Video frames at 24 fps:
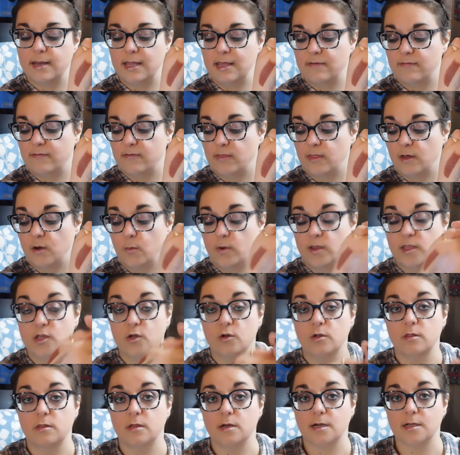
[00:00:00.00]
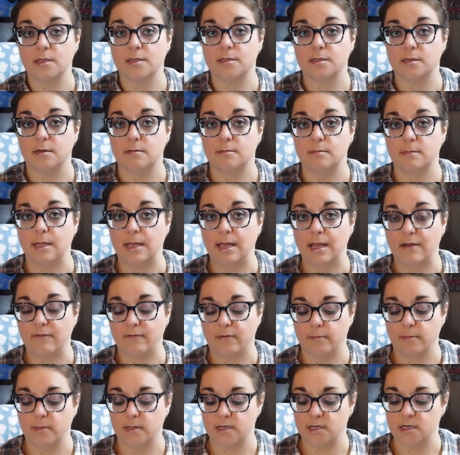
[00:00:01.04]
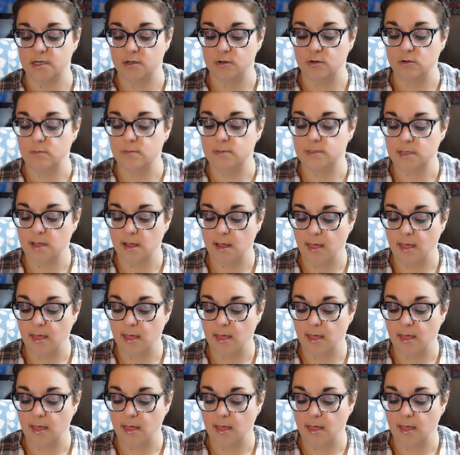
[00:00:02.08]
even though when you look at them, like, from the tubes,